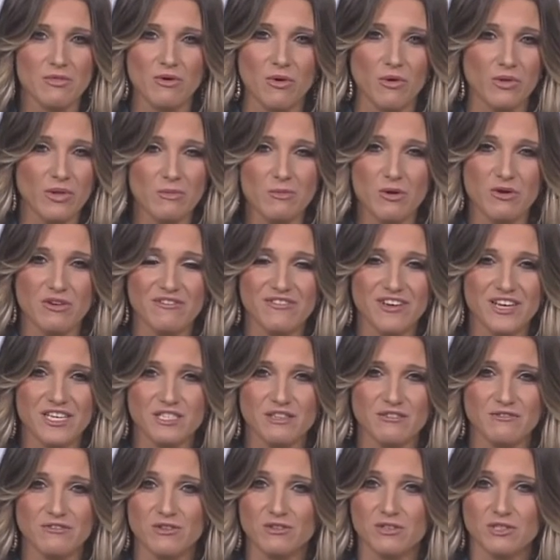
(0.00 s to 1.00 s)
the only
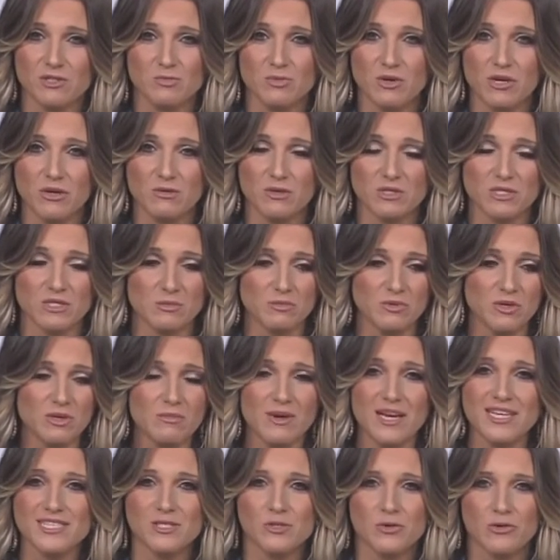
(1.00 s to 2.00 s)
motivation for this book was to put
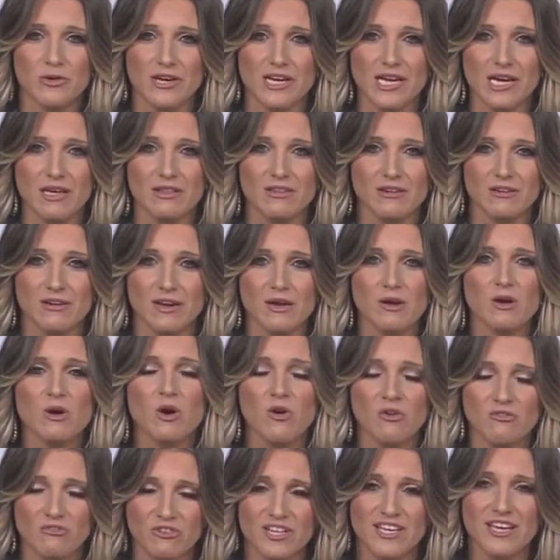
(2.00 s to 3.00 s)
my story out there to
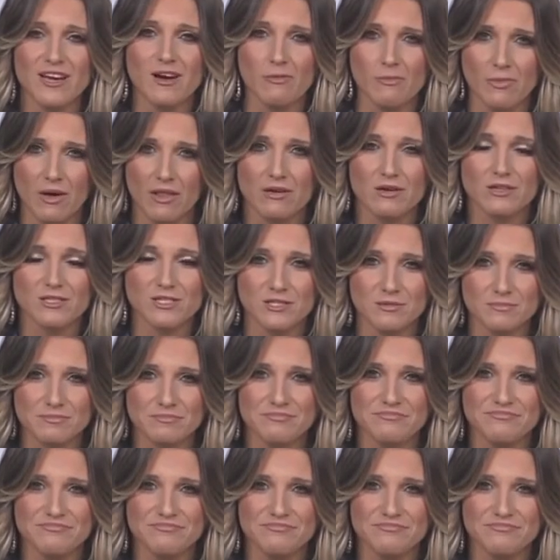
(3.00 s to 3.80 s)
hopefully help others.